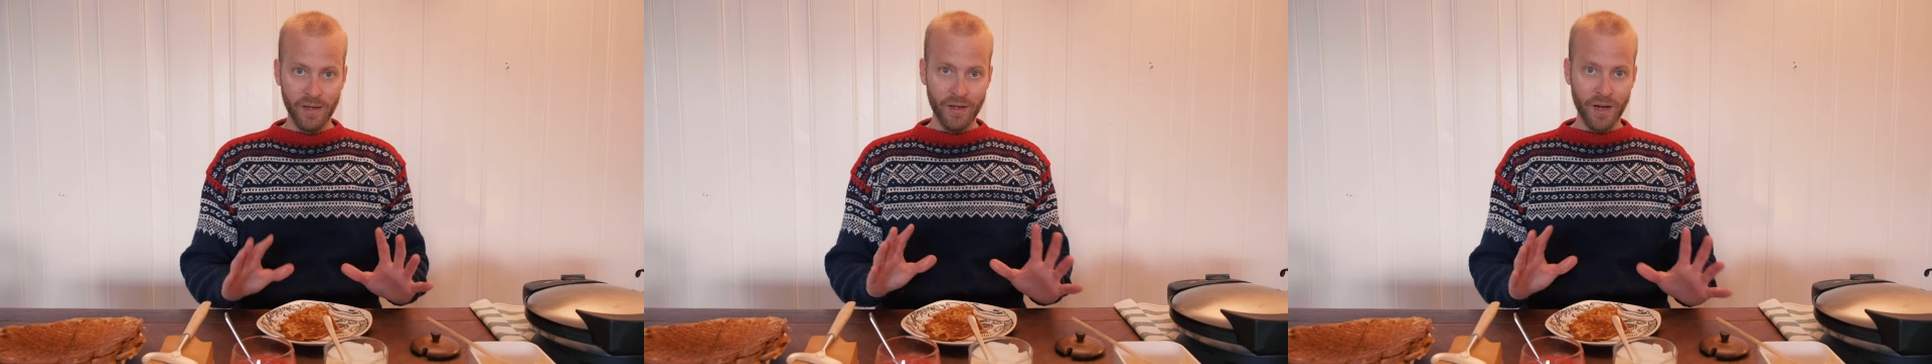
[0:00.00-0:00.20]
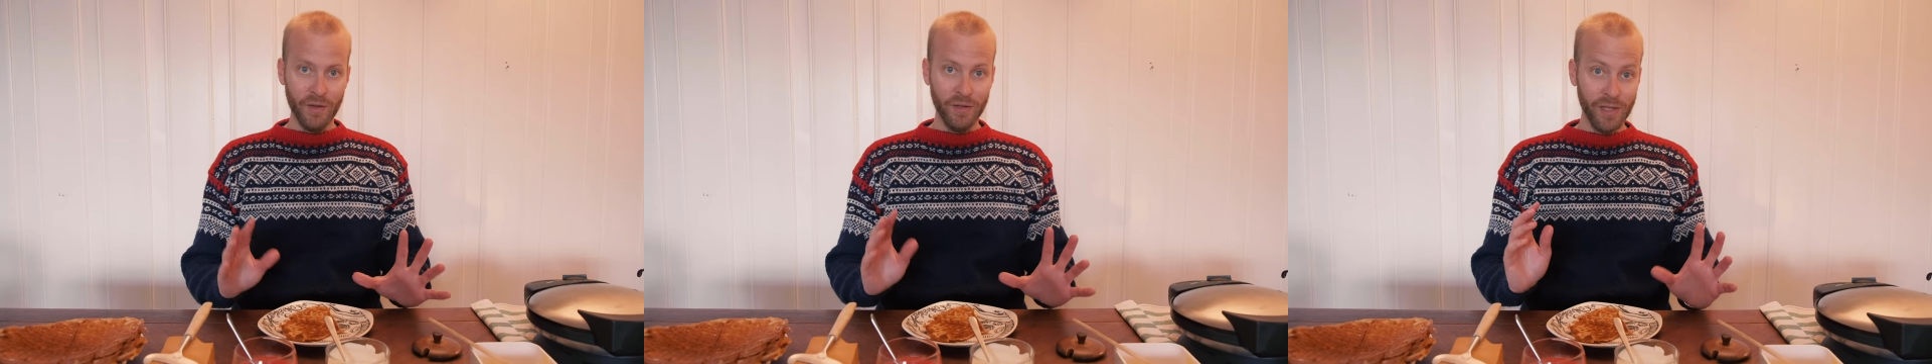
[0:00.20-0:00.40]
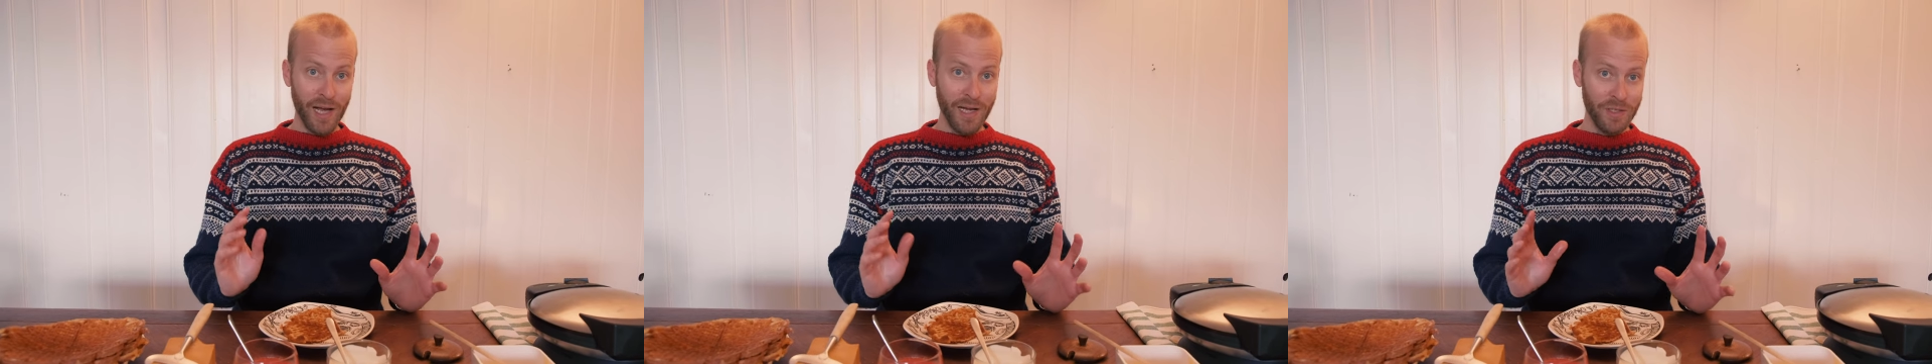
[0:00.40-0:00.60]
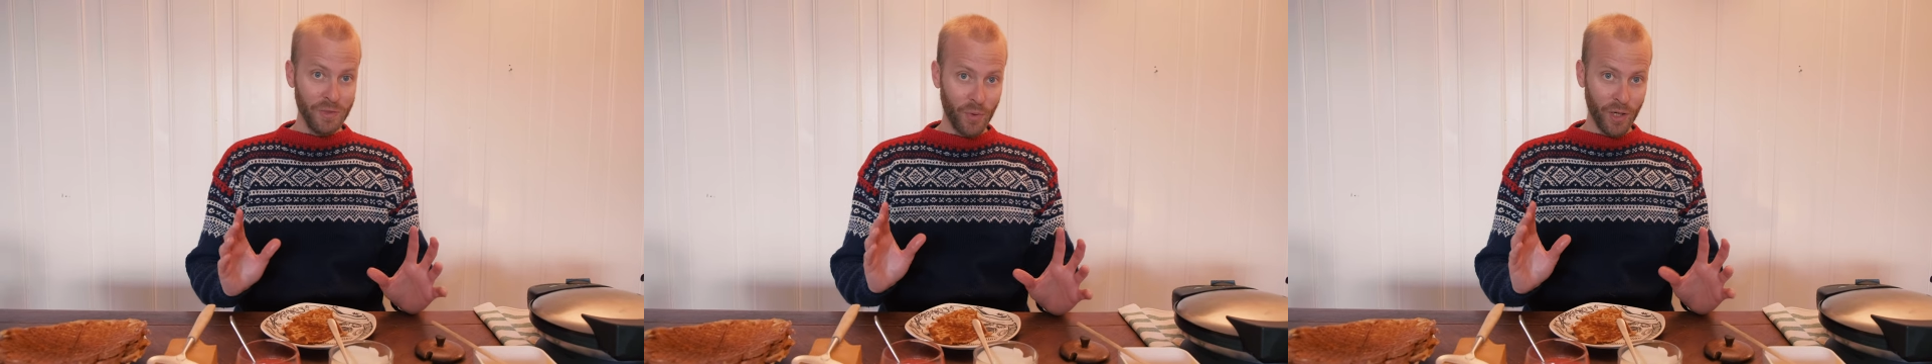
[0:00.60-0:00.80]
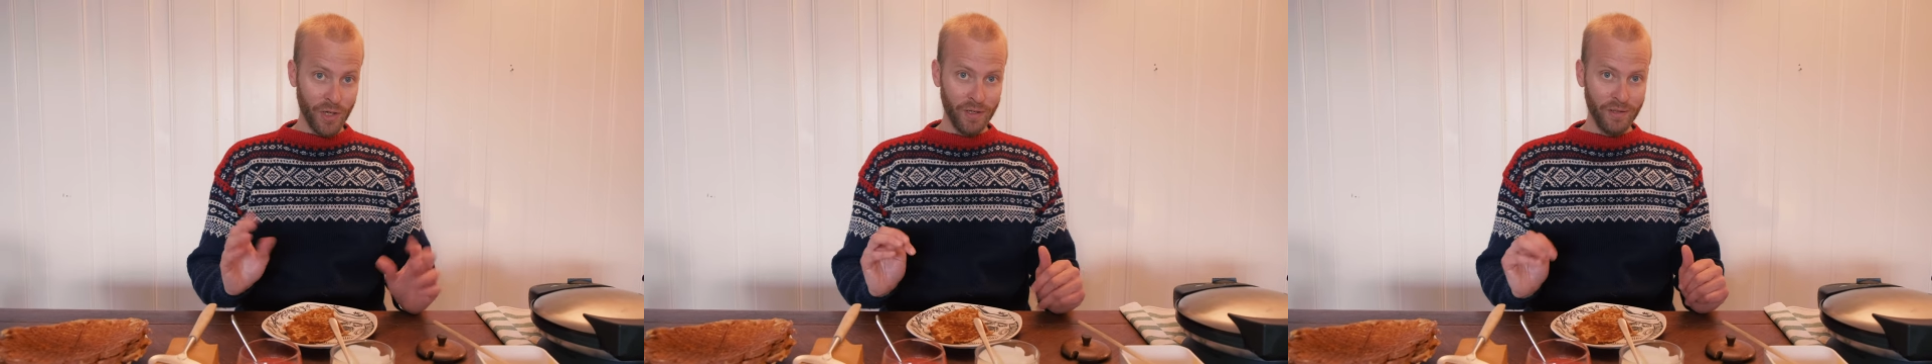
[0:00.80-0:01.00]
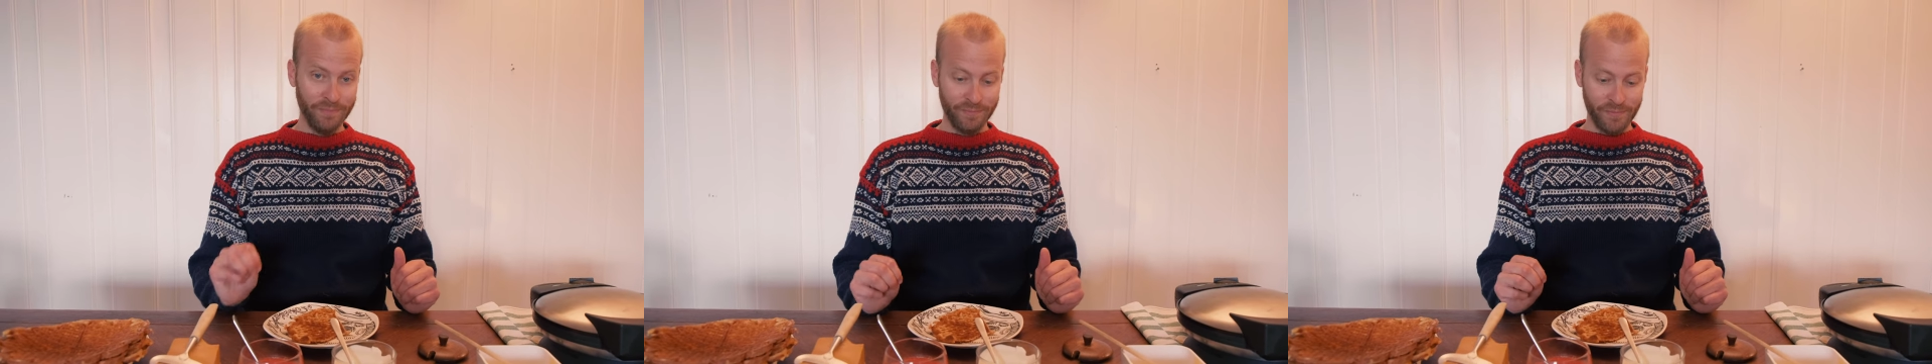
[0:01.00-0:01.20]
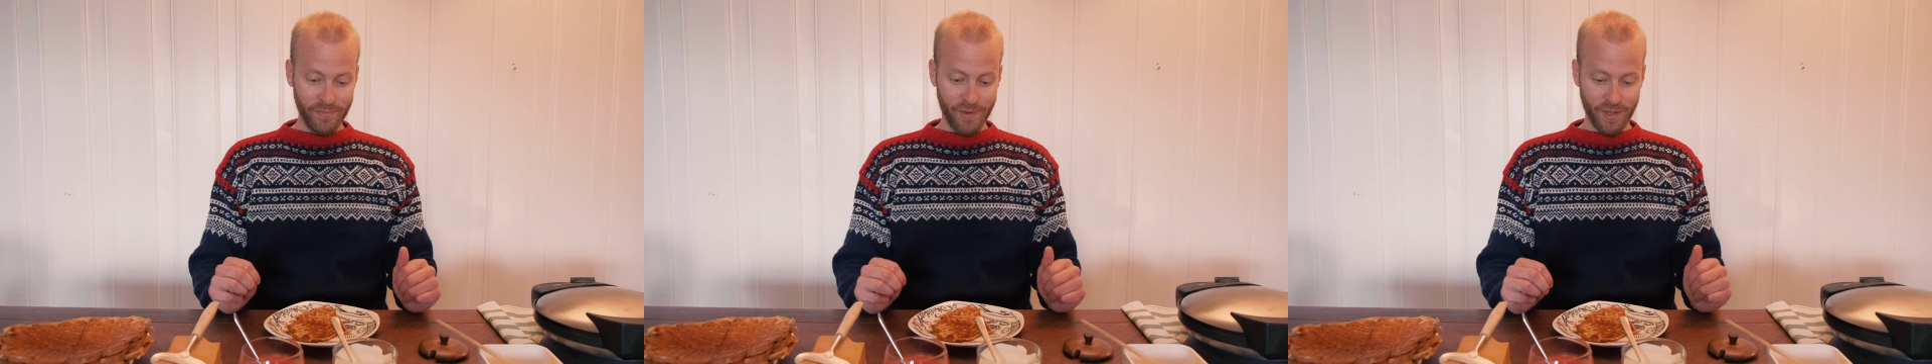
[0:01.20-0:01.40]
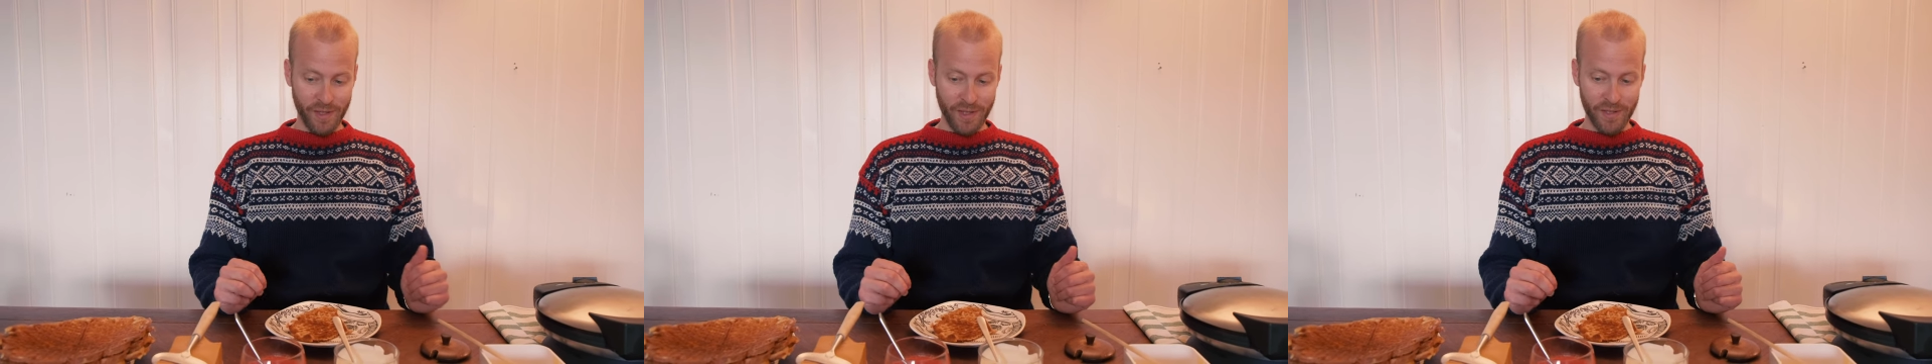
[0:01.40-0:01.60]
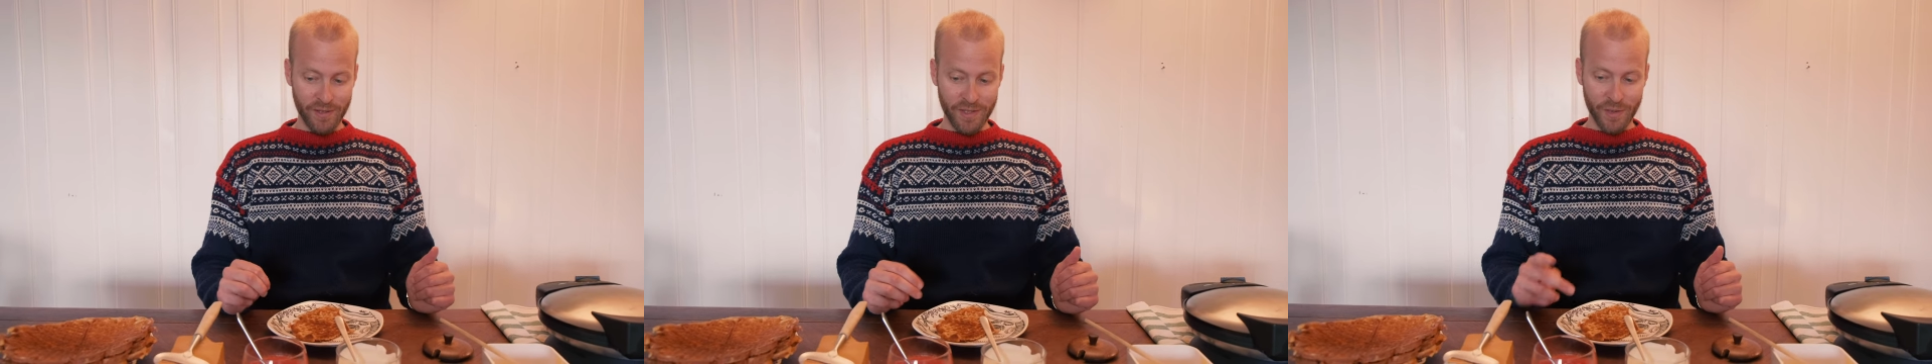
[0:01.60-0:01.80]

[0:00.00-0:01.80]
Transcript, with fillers: Now the last one is